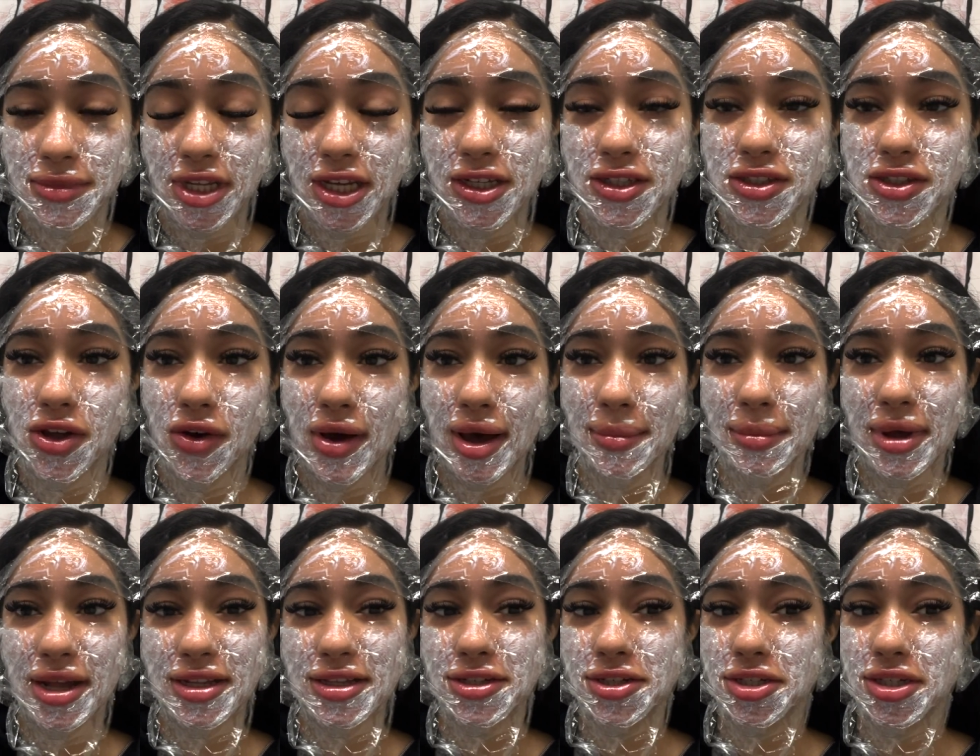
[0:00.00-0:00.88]
So I'm
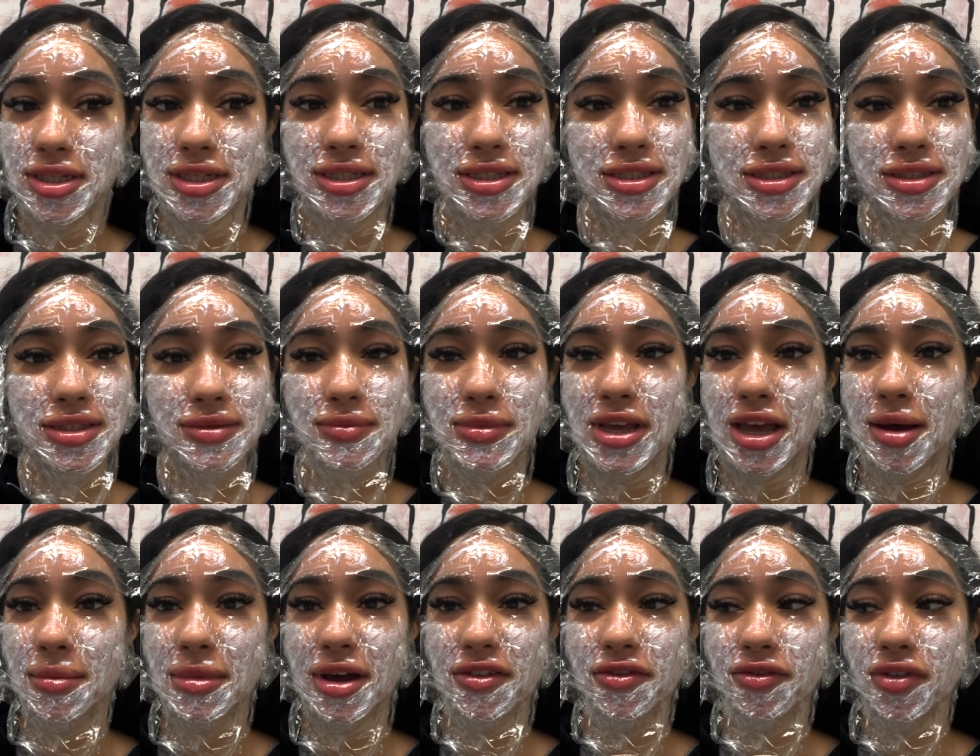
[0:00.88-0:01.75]
about to just be on
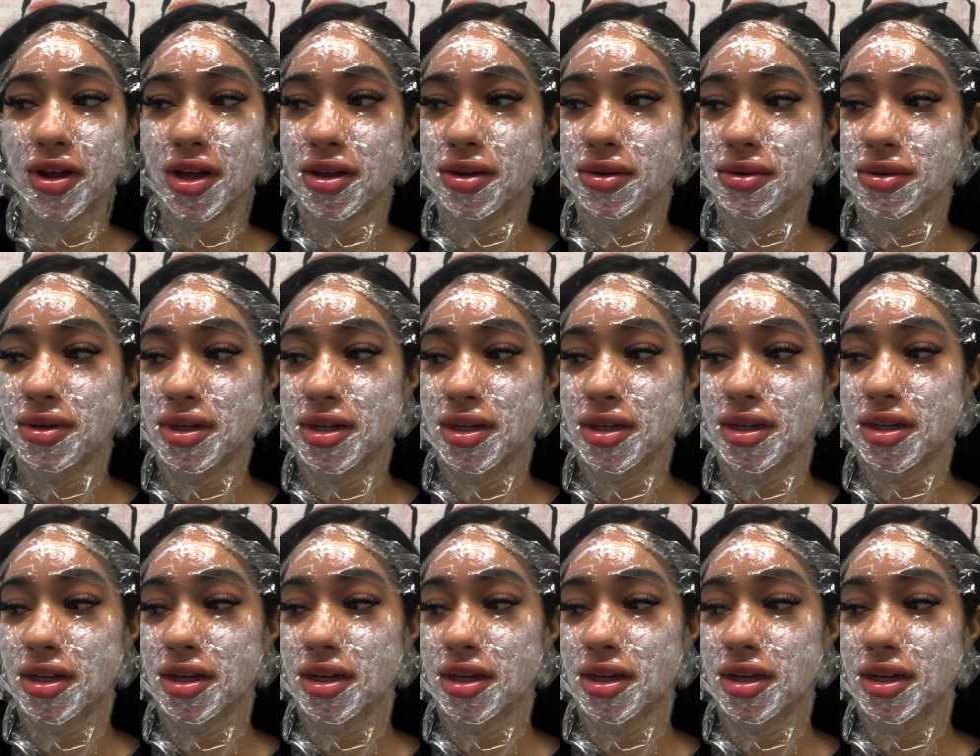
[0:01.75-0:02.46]
my phone.